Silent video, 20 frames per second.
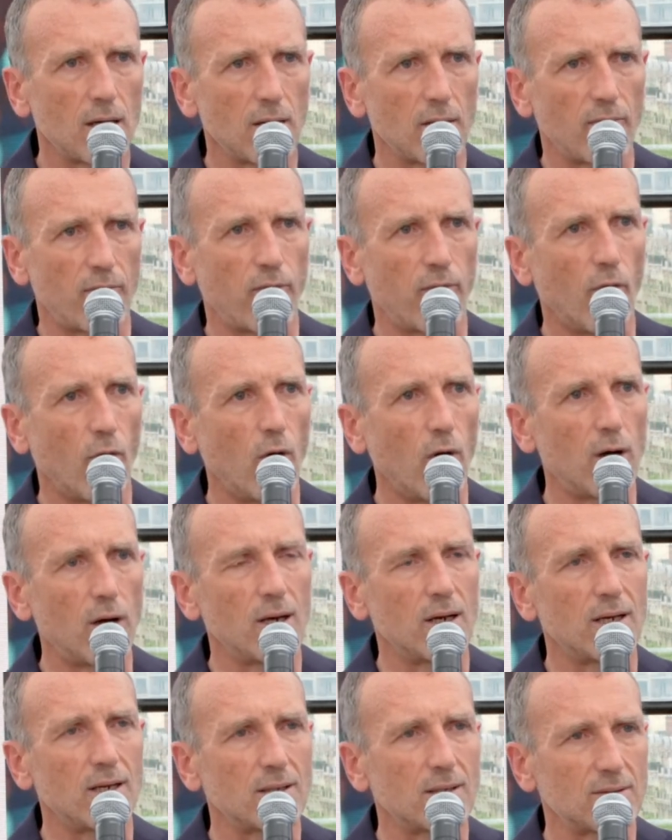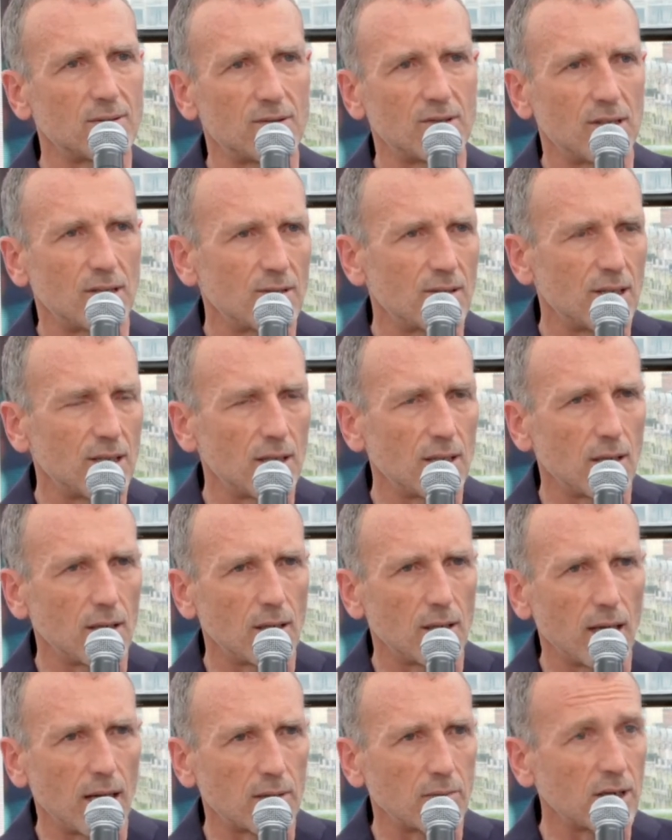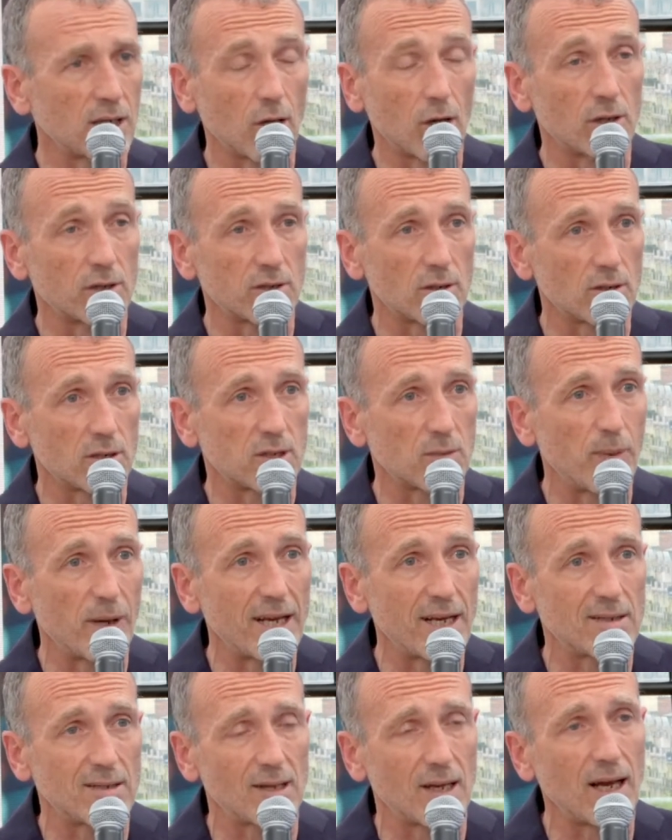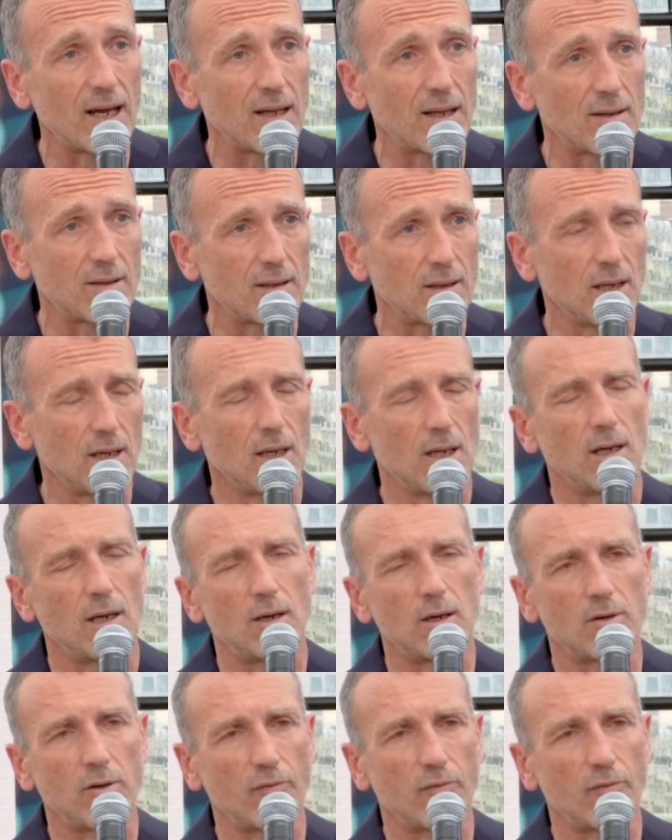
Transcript: for the agricultural space and the